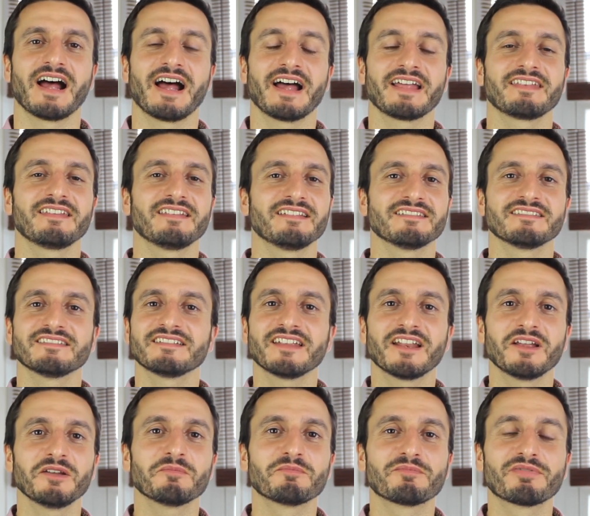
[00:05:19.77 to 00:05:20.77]
And you
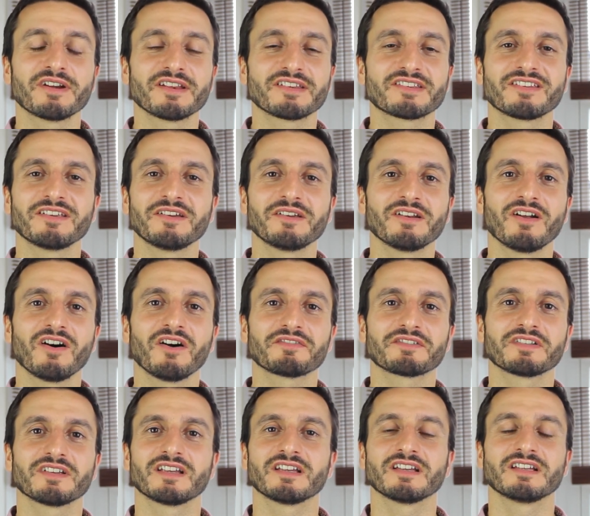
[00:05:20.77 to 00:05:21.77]
know, pretty soon
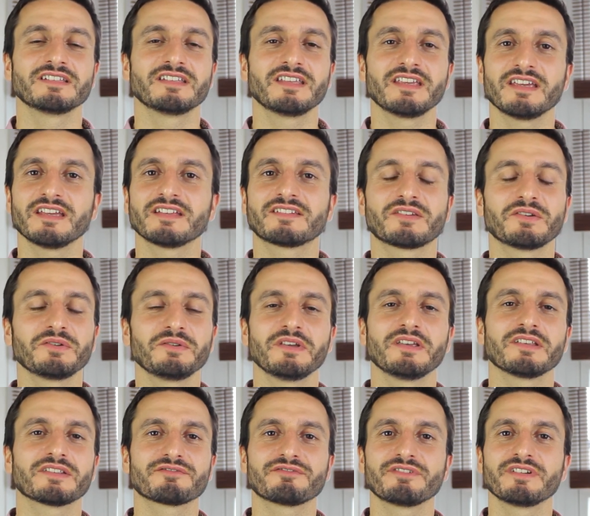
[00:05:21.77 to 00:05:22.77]
after a year, two
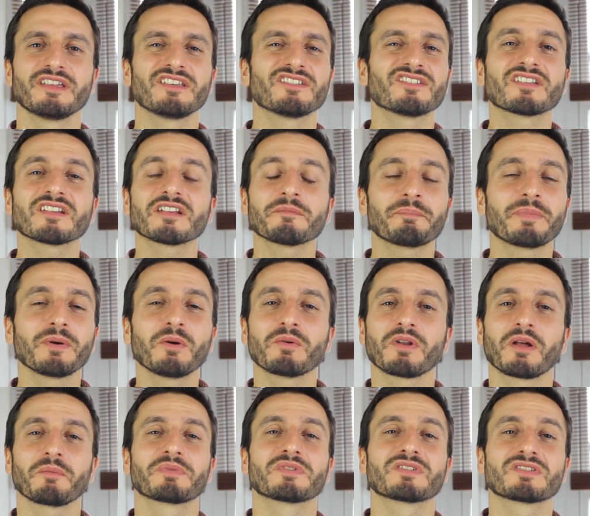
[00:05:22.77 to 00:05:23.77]
years, three years, you're going to
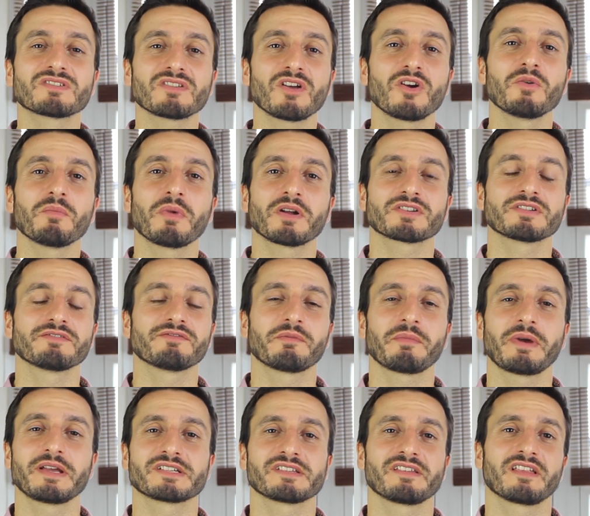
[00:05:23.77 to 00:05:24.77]
build up so much
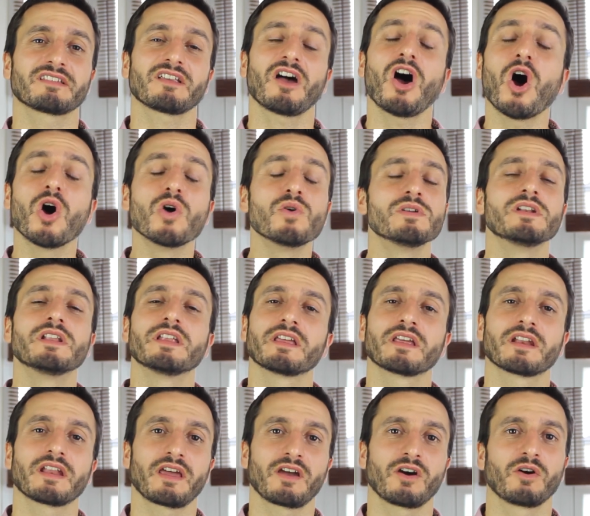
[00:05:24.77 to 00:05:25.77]
information that's only
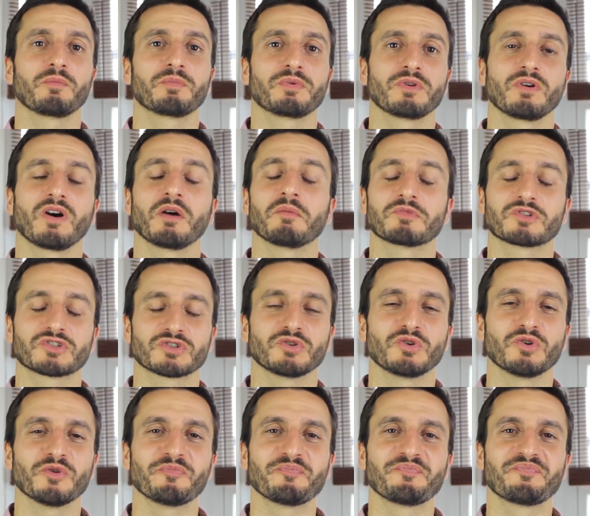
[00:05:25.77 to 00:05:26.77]
going to help you, I'm
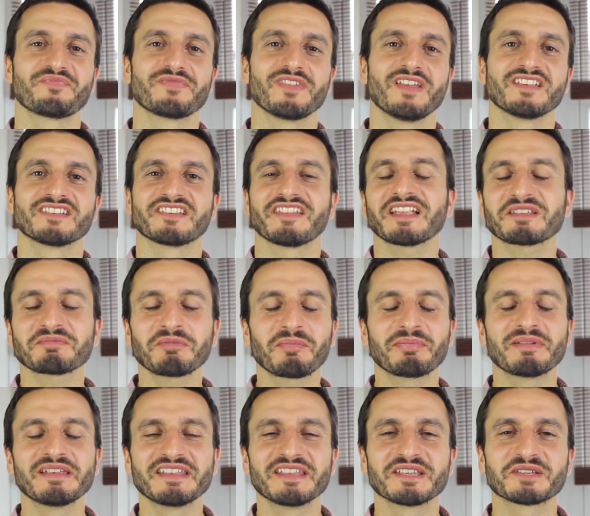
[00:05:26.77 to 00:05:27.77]
sure. So that's my
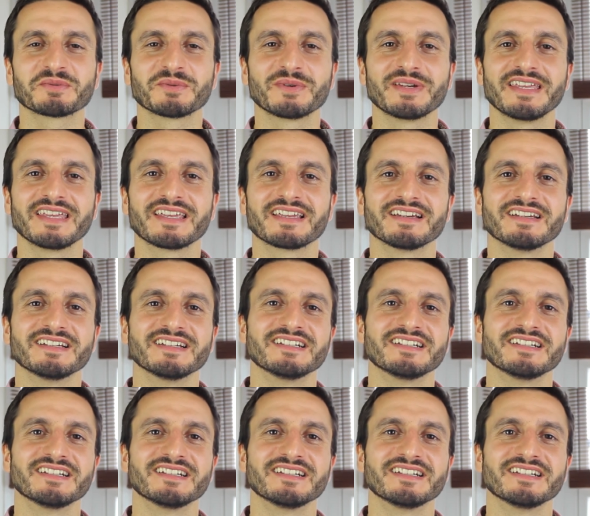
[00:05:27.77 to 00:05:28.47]
plea this week.